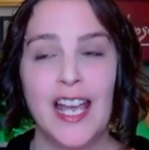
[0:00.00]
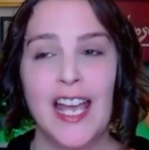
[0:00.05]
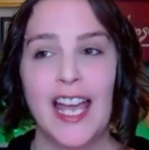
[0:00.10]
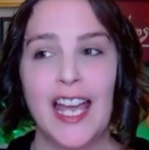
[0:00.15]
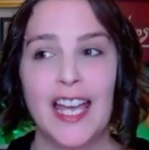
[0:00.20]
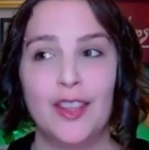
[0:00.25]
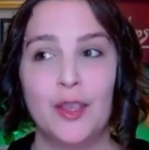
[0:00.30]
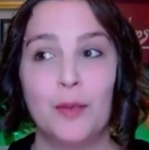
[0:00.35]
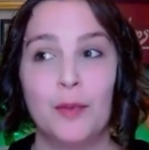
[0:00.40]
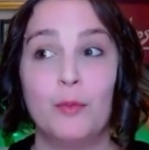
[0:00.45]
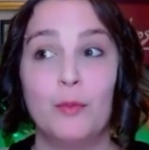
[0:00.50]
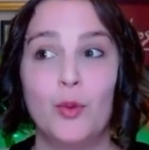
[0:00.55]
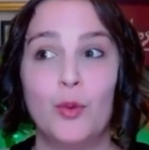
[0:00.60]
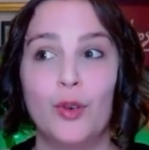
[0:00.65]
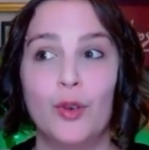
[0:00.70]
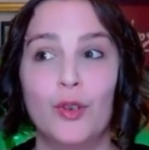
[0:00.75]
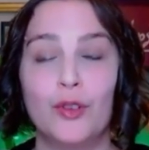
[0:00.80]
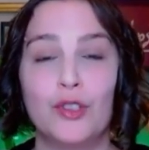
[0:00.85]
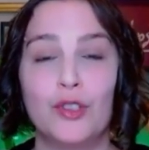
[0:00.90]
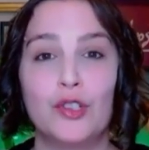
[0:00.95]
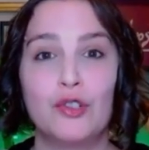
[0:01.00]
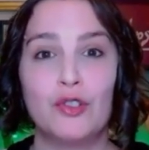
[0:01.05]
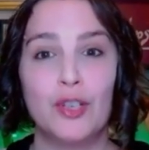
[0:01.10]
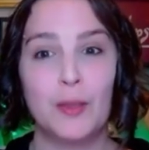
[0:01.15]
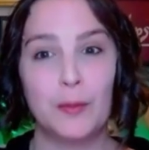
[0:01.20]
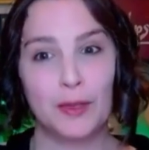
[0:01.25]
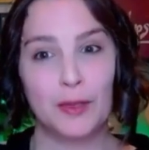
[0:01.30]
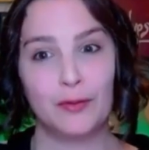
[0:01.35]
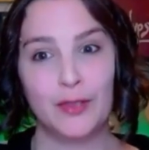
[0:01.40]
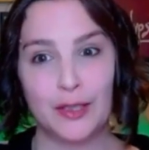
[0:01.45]
And the more the
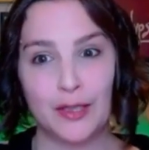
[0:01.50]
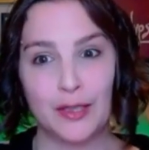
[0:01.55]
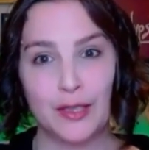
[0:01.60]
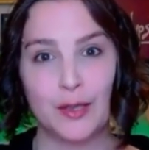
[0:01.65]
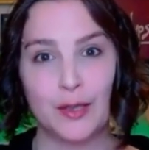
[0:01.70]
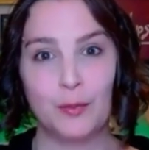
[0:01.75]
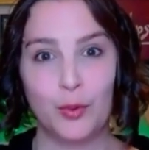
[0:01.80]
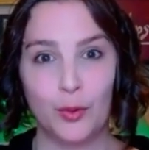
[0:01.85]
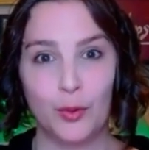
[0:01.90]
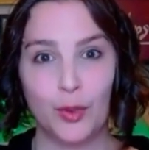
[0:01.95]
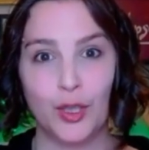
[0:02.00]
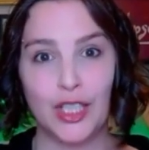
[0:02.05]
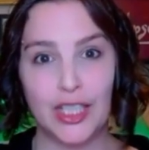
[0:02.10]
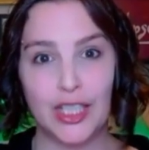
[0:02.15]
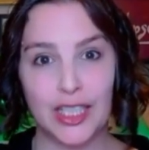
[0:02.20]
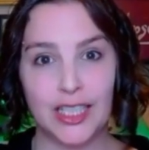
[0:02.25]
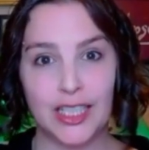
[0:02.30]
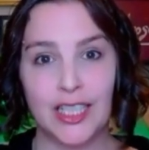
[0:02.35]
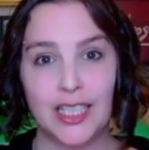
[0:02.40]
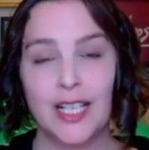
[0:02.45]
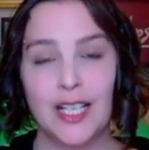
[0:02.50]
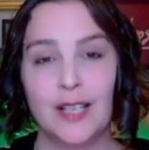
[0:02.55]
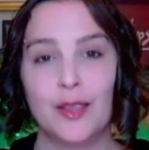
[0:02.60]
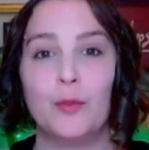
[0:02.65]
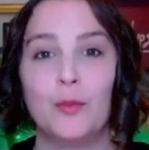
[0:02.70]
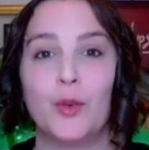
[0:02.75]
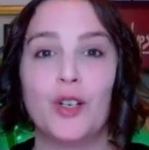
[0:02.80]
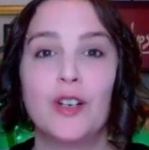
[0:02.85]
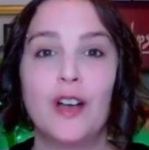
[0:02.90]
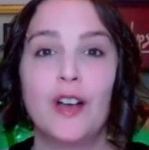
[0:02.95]
streamer feels supported, the
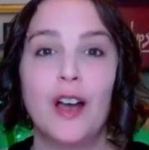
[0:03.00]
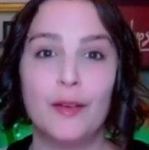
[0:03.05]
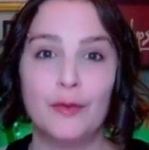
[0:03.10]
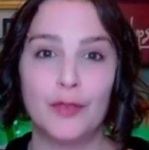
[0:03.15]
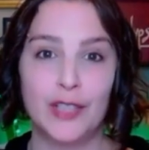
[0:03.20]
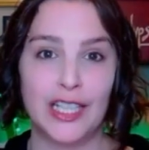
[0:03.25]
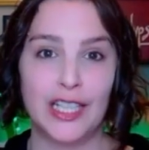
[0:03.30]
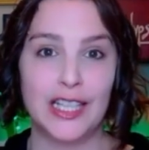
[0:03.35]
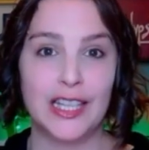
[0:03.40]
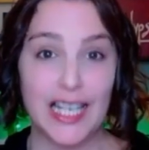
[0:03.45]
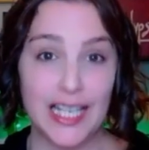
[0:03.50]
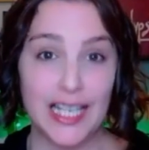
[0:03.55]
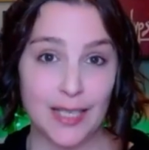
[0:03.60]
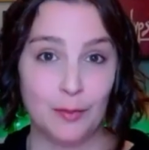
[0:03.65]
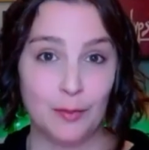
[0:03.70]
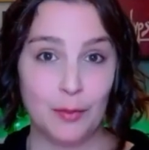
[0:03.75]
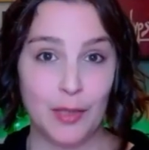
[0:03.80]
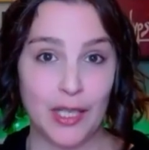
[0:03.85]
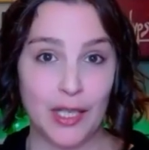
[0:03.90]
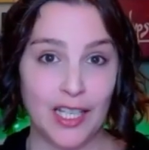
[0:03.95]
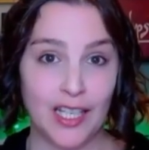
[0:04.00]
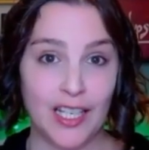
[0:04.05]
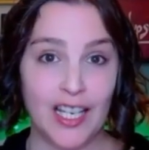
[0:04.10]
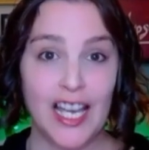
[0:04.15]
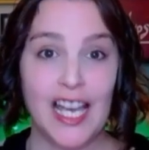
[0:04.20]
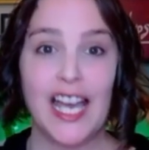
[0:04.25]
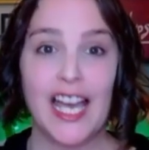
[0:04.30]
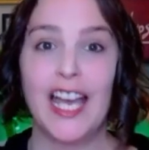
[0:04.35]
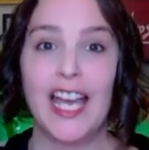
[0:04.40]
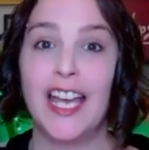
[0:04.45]
more confident they can be,
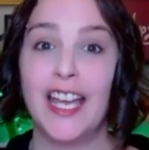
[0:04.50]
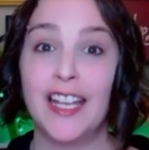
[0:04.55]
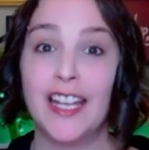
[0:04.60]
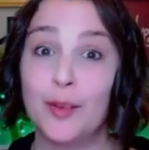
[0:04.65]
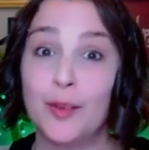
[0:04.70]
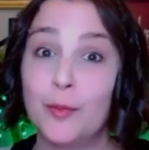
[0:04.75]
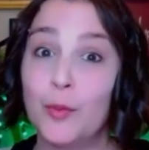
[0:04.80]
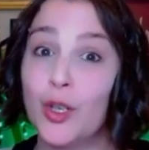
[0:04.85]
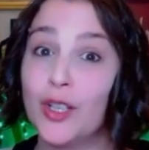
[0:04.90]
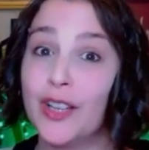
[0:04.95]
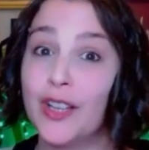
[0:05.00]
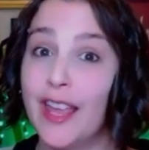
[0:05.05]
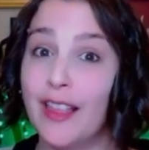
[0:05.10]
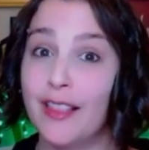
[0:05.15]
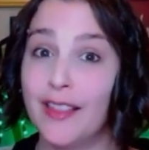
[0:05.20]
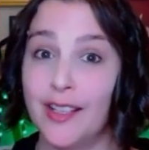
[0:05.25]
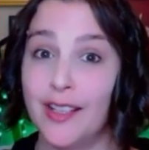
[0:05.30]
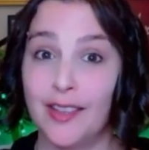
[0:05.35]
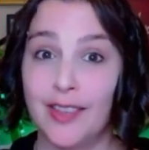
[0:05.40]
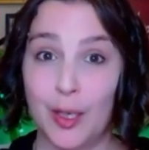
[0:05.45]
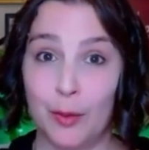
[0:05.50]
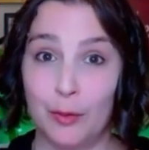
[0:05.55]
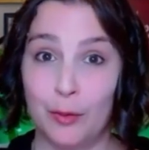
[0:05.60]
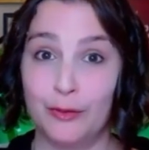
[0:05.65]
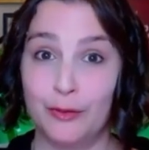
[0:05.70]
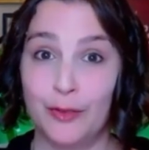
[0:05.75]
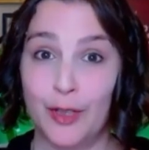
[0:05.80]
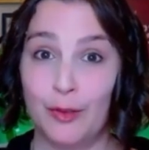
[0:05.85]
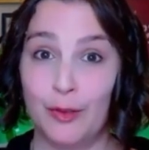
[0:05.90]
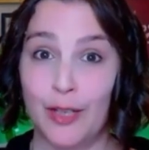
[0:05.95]
and the more likely that they will
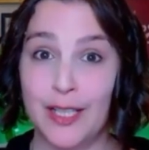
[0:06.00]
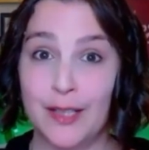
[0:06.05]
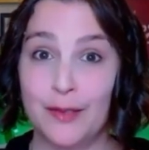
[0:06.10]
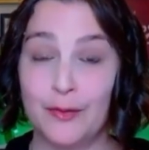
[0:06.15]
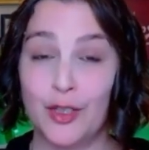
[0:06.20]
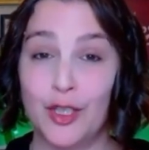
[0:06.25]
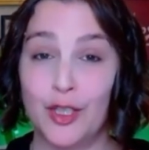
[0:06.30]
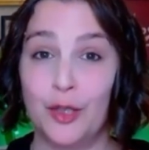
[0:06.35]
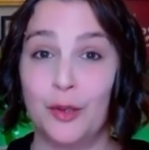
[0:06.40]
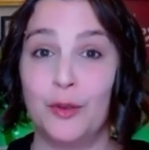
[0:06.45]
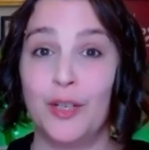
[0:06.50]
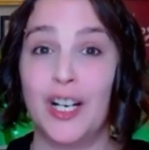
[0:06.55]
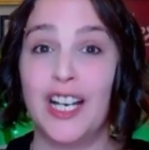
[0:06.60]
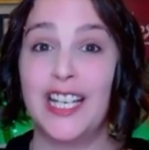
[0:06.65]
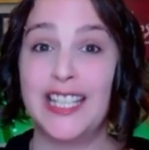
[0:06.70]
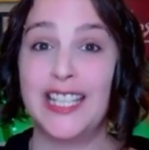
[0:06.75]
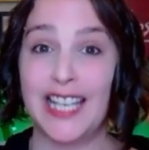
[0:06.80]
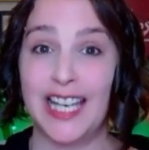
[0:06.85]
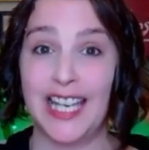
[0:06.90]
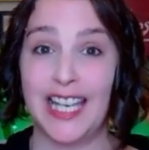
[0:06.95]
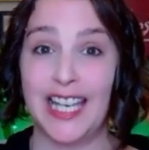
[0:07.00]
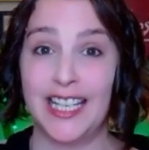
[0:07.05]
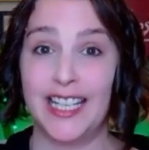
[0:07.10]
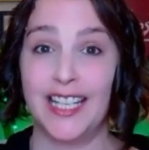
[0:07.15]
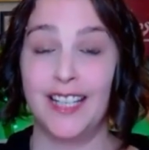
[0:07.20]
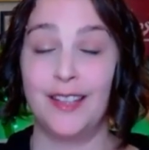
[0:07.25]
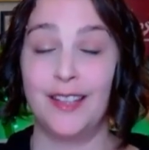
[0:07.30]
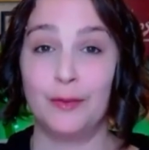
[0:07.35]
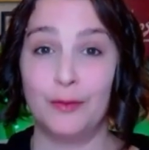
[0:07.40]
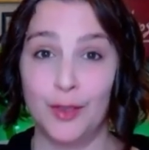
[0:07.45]
fundraise for you again
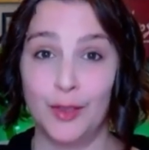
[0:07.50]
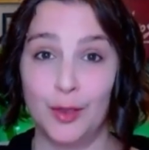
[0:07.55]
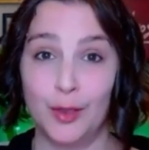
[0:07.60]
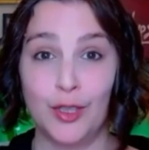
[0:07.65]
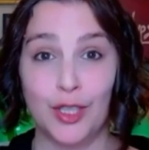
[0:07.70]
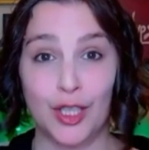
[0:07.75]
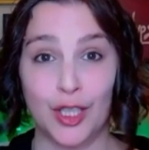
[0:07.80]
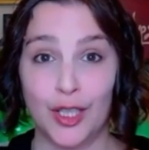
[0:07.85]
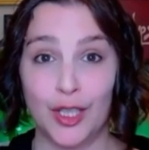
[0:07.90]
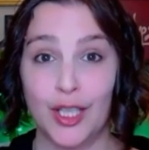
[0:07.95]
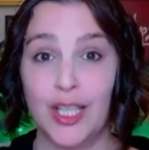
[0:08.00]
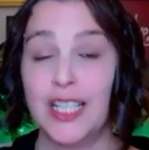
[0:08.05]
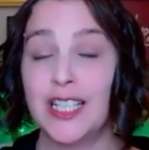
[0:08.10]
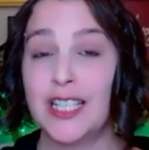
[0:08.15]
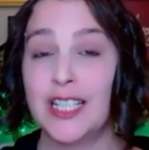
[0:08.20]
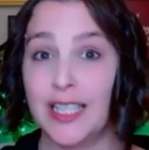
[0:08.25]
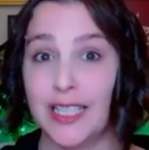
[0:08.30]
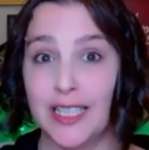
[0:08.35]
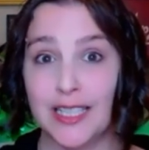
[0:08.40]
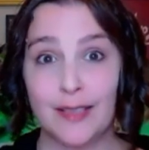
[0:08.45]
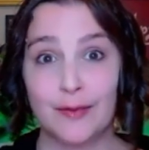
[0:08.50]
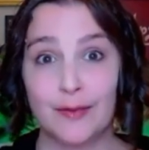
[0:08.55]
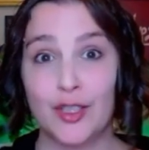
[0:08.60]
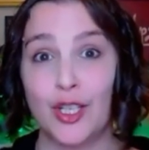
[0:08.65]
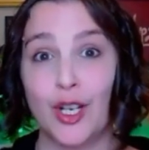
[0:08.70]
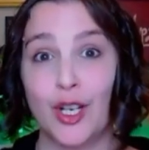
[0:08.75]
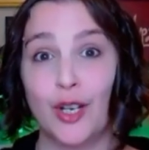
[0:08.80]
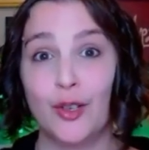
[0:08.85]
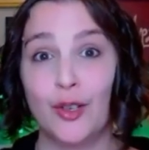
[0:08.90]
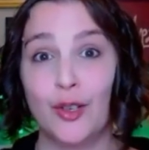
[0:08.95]
in the future. Studies have
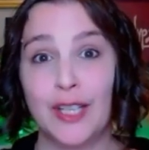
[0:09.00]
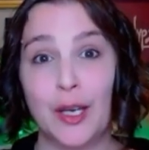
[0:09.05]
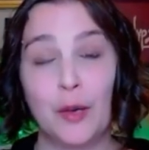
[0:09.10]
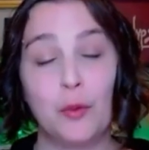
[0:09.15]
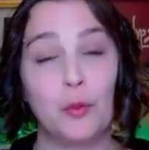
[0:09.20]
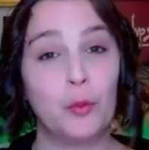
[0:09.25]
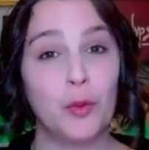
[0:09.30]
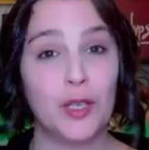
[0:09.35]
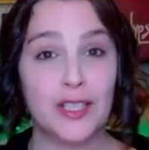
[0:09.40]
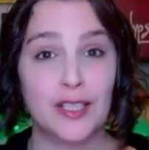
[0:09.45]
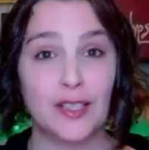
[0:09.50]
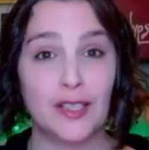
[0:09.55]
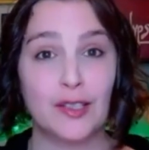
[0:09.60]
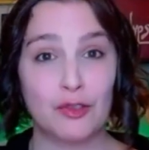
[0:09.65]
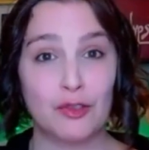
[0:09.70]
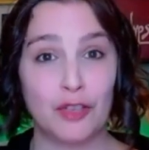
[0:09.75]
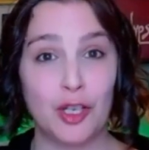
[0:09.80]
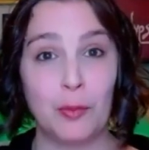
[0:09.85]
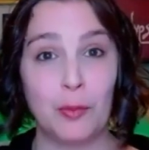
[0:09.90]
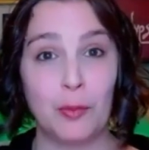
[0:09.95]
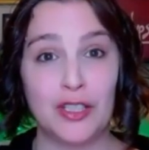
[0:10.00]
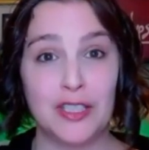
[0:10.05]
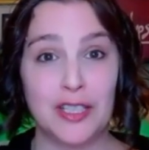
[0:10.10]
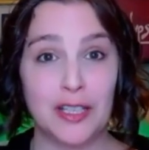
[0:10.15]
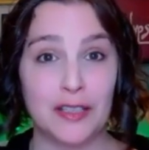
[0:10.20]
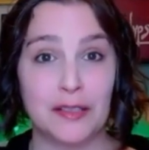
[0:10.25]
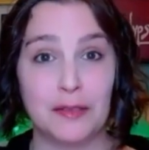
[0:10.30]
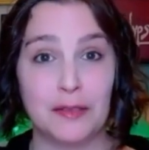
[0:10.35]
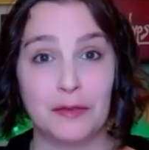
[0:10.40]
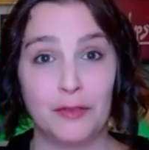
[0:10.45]
shown that once a streamer
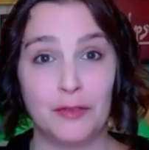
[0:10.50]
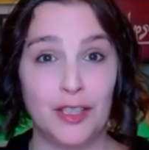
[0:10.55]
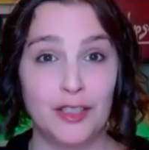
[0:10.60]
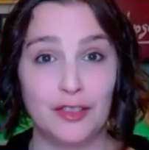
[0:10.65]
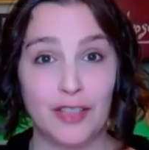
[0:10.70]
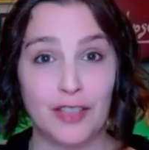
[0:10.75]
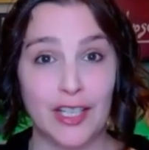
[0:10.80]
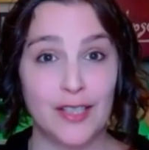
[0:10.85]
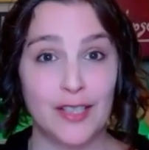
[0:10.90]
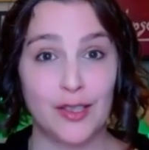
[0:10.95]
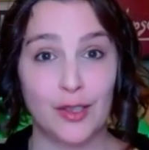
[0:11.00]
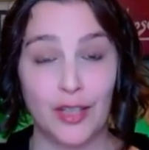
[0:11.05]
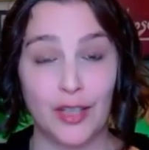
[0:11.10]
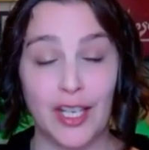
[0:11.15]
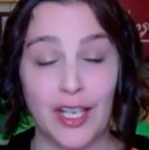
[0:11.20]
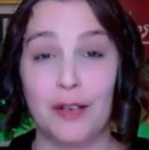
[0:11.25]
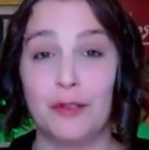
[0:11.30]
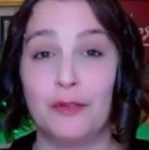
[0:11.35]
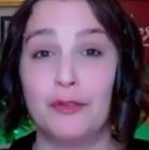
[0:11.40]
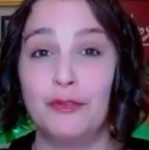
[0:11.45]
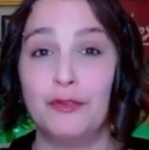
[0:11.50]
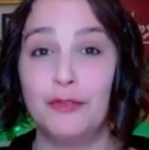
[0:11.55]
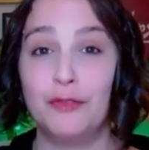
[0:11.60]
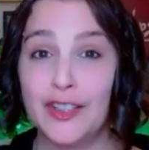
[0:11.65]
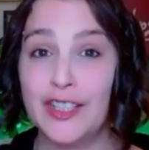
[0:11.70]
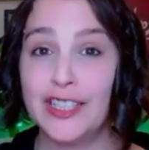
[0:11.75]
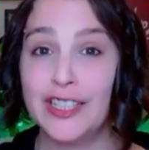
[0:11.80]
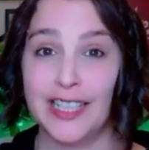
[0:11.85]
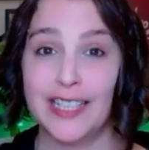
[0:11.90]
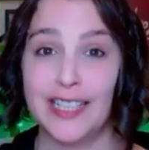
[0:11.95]
does a fundraiser, they are
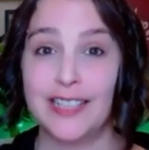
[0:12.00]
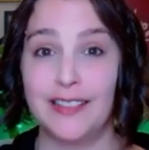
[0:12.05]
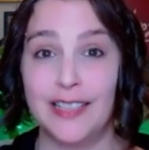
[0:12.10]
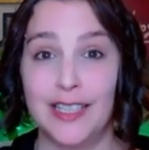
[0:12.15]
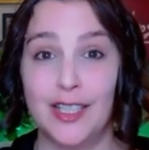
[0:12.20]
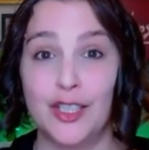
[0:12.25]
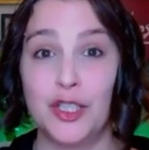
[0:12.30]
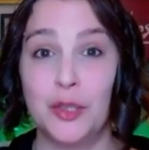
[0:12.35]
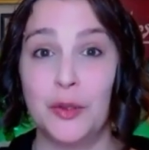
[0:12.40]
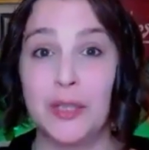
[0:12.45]
very likely to do it